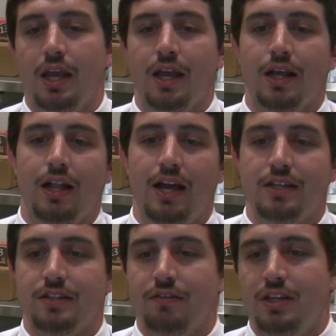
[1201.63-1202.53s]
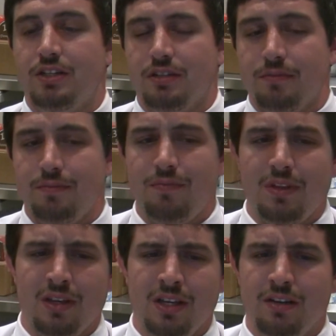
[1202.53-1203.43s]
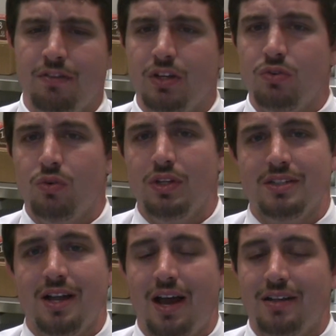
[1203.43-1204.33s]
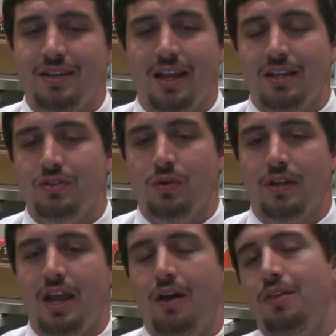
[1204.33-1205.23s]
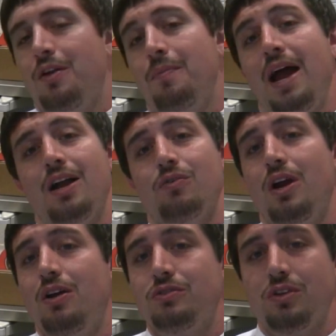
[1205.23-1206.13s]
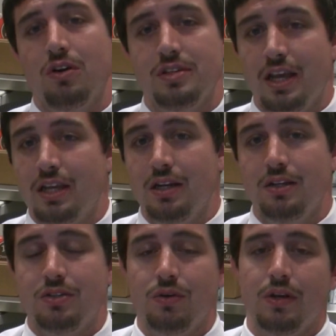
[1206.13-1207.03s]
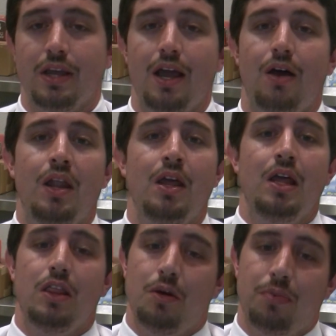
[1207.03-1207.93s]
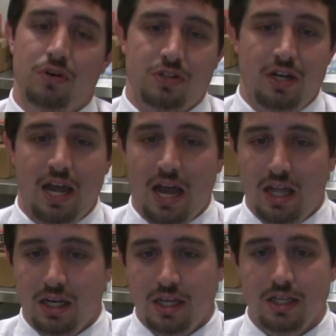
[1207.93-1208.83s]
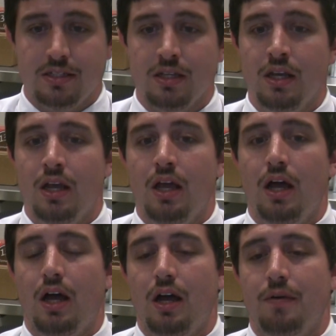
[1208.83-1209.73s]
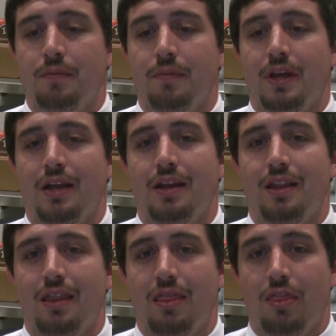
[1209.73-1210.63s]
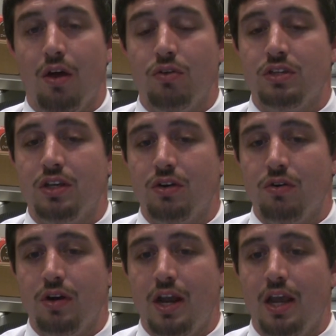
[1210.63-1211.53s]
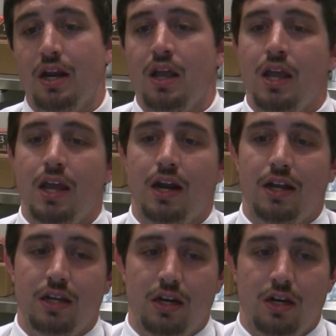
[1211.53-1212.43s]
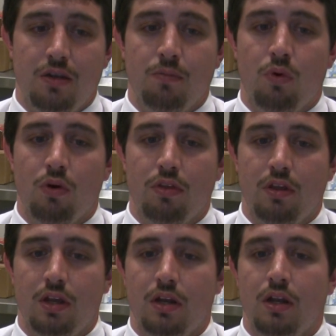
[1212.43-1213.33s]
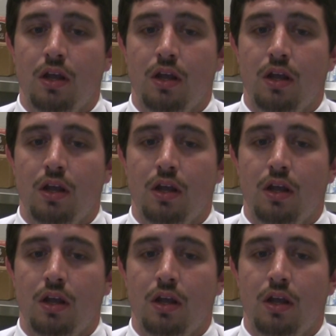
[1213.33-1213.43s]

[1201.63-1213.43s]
and class of each individual is not taken into account. Their backgrounds aren't taken into account, their personalities, and those can create an identity more than